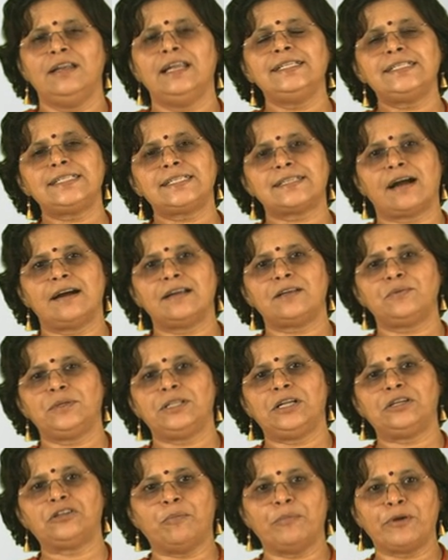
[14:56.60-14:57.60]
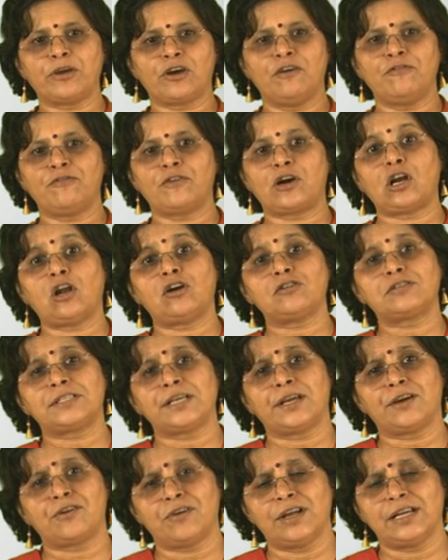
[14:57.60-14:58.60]
start with the topic of clock
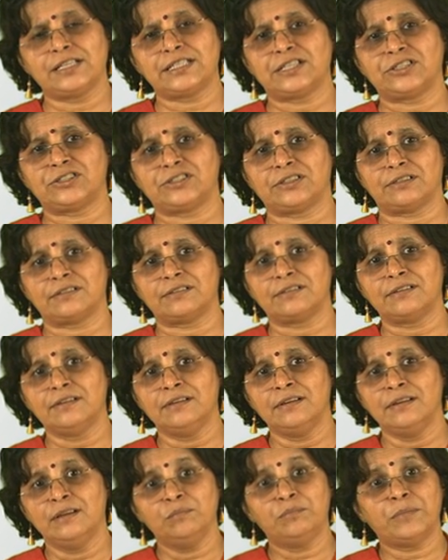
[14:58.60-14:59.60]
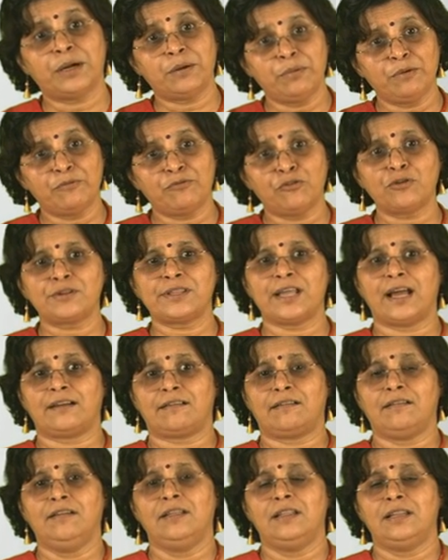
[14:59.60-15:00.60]
synchronization. But before that,
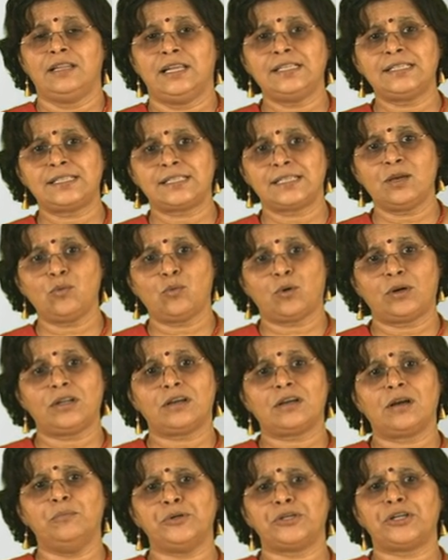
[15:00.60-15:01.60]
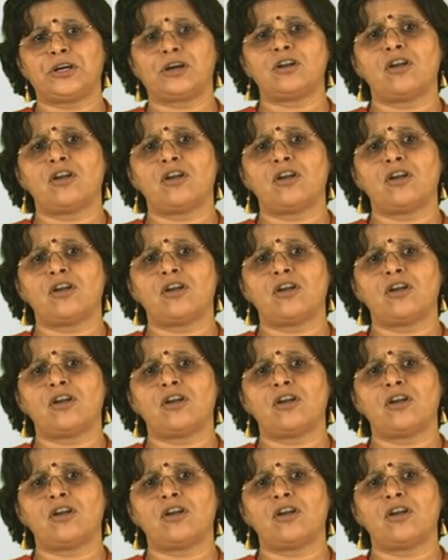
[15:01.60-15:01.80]
let's see what a computer clock